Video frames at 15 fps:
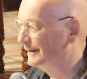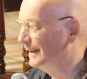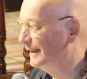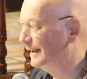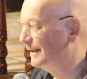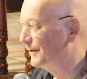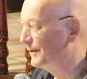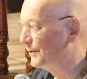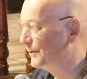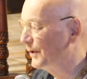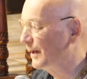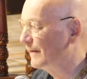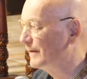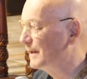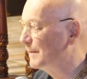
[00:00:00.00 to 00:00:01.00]
So
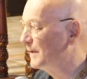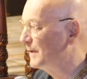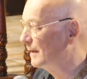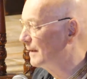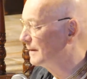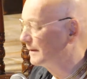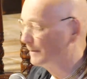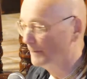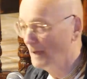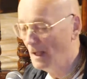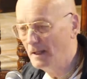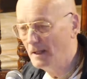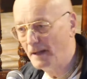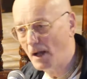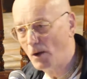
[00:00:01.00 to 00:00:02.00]
Shravanam Kirtanam.
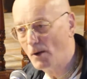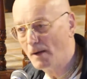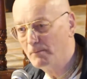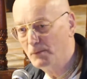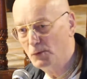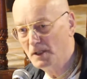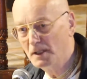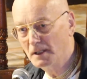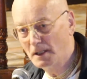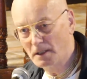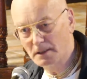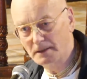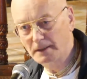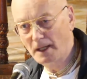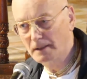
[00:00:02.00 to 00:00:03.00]
Now I'm doing
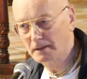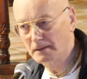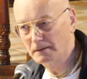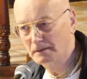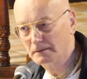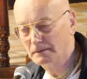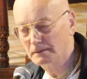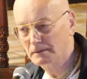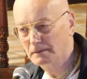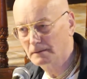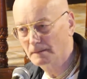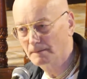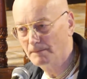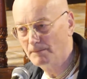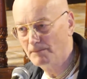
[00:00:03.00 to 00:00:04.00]
Kirtan.
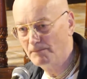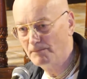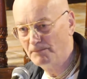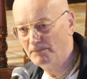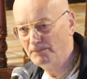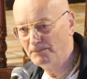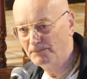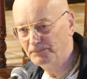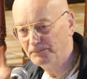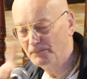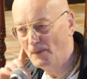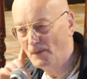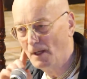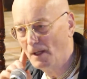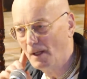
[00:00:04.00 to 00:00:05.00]

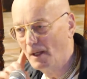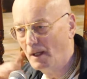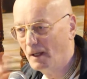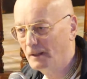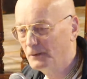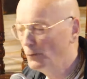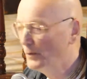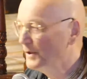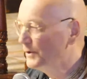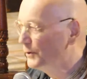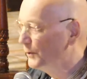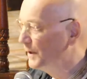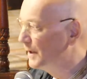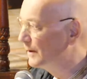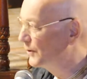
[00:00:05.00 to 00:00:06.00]
And who is
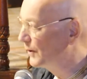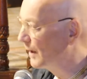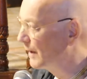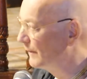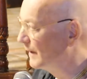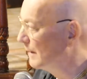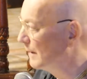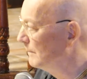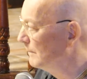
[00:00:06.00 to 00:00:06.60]
doing Shravanam?